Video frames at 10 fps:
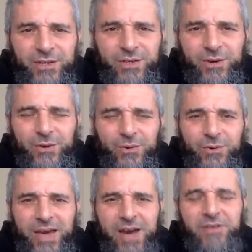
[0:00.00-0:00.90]
So
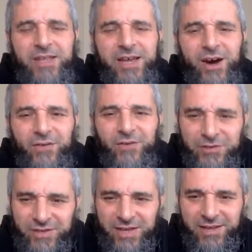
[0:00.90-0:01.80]
we have a day off on
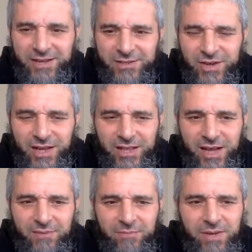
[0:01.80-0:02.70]
Sunday,
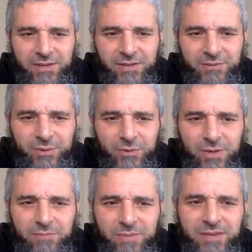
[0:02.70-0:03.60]
inshallah. But we
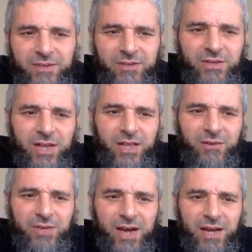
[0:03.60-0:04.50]
will meet,
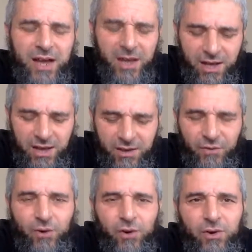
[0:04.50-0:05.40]
inshallah ta'ala,
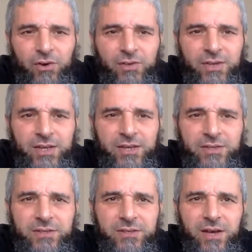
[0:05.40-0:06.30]
for
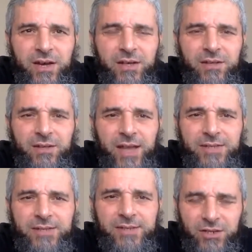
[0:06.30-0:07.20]
these, uh, the
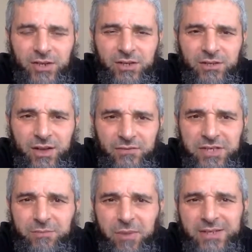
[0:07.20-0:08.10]
next session,
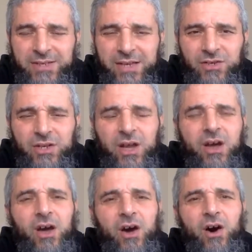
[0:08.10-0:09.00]
Tafseer Bites session,
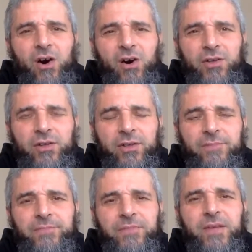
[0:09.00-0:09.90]
on